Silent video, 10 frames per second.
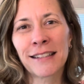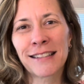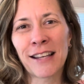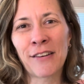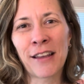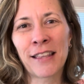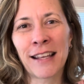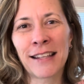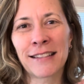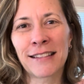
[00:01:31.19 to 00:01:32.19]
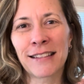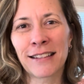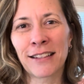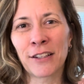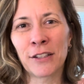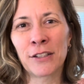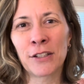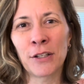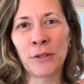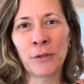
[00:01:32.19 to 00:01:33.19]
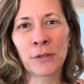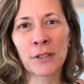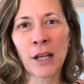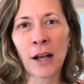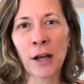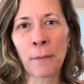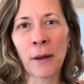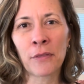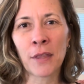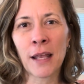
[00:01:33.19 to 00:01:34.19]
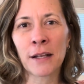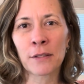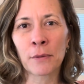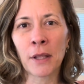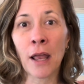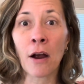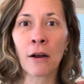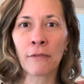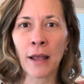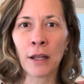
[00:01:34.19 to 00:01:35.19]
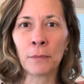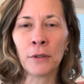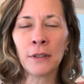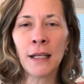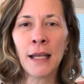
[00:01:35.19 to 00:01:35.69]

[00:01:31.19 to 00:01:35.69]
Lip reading: So I think it's good to stock up on things when they are available,